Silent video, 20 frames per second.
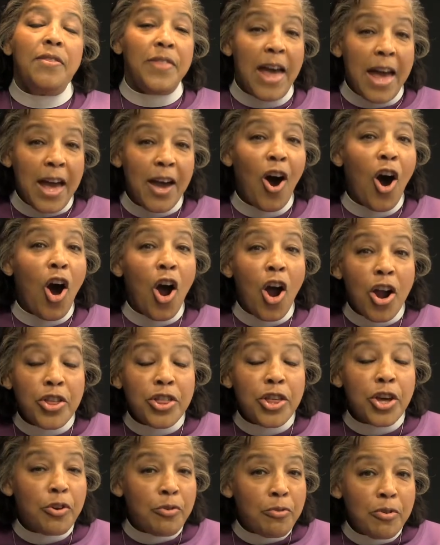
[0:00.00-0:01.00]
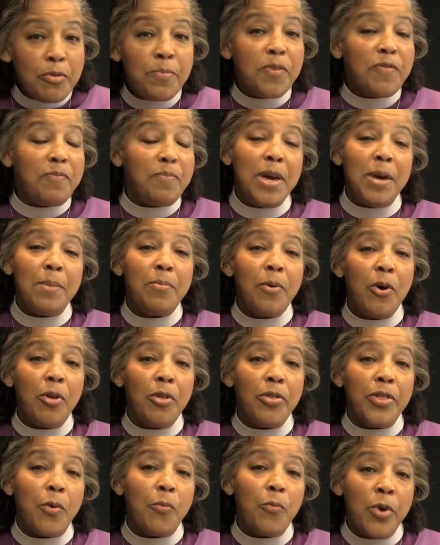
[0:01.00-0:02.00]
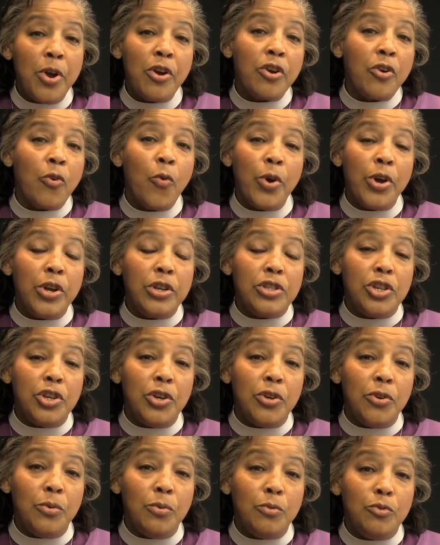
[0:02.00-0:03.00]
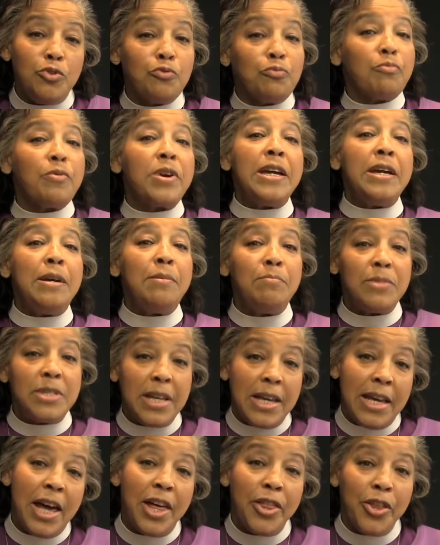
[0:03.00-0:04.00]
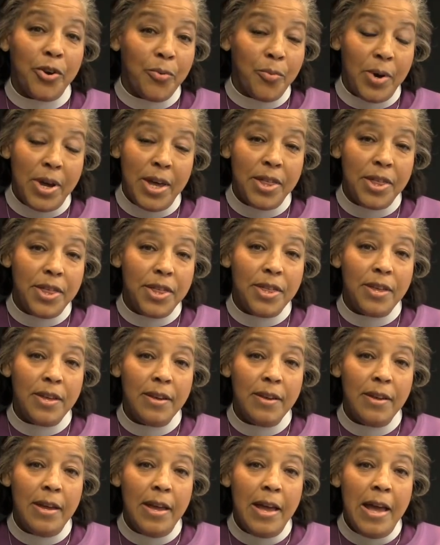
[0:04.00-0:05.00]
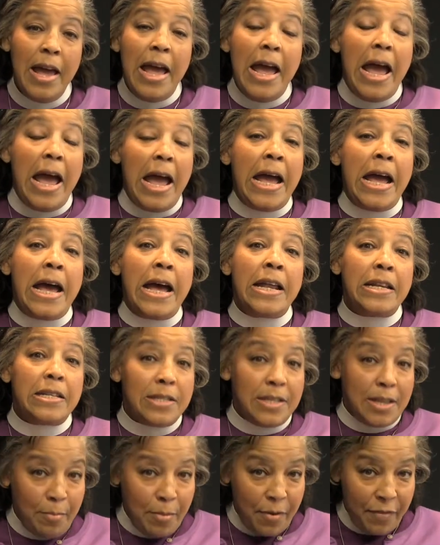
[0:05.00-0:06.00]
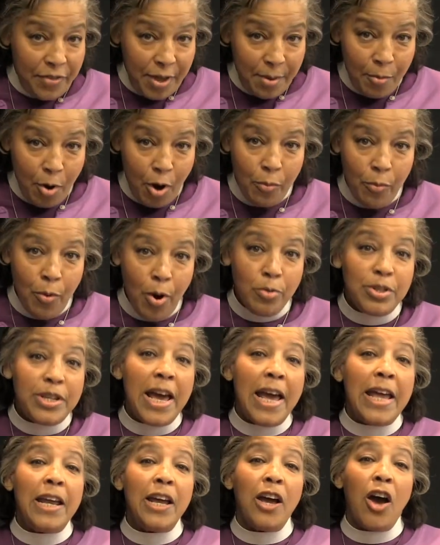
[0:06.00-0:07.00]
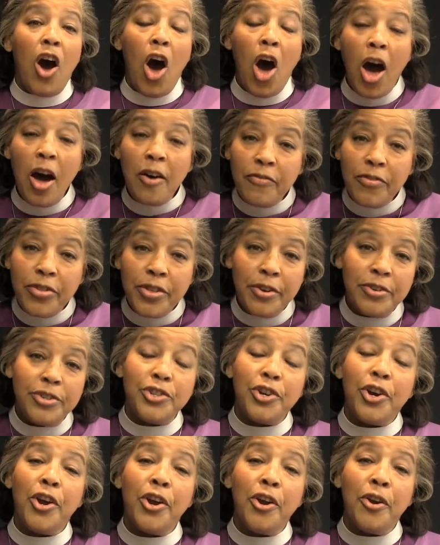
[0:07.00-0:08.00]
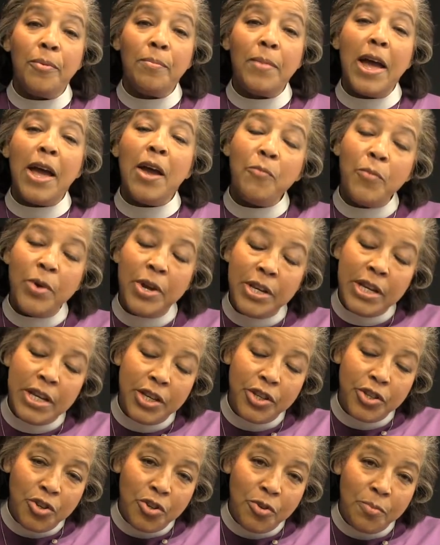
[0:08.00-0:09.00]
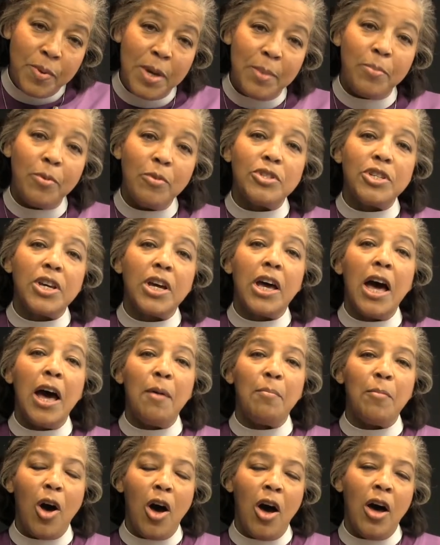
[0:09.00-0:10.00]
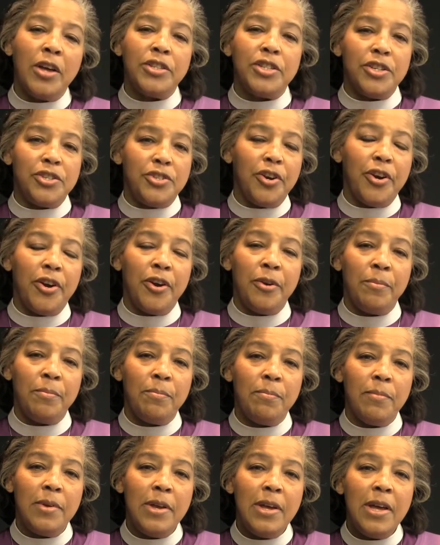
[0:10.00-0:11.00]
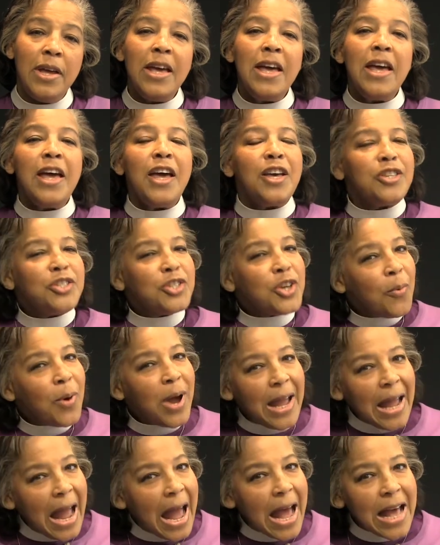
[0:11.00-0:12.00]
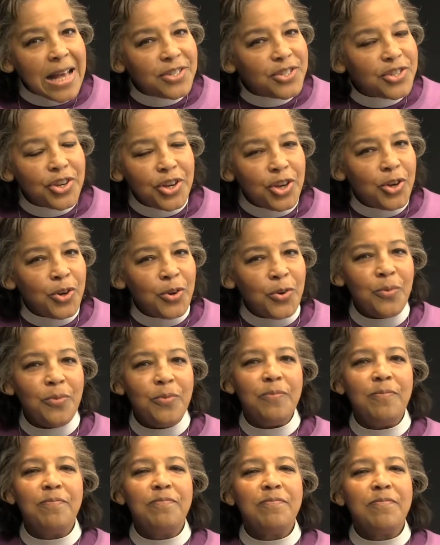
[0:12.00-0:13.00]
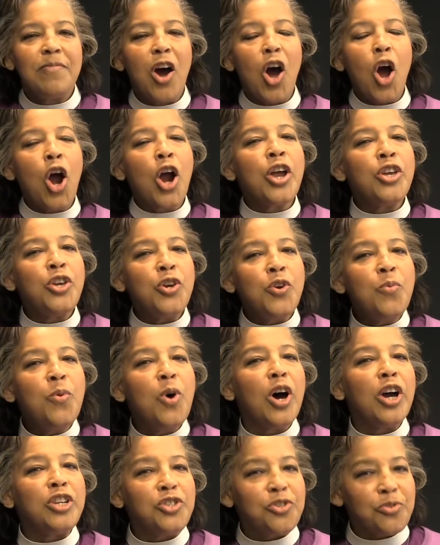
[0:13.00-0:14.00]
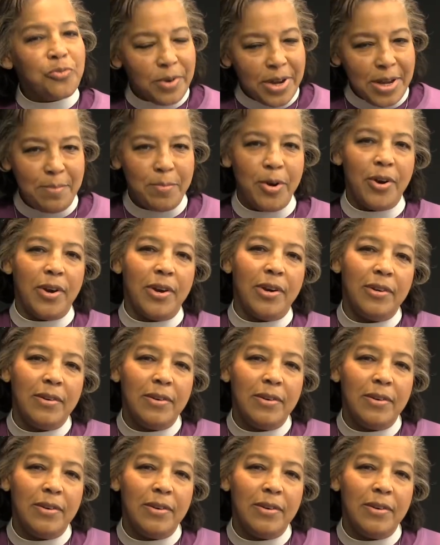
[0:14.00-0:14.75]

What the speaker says: They are the group of people that we're going to dream together with. And some of them are rotating off their term, and we need new people to come on to term. So I ask you, are you a dreamer?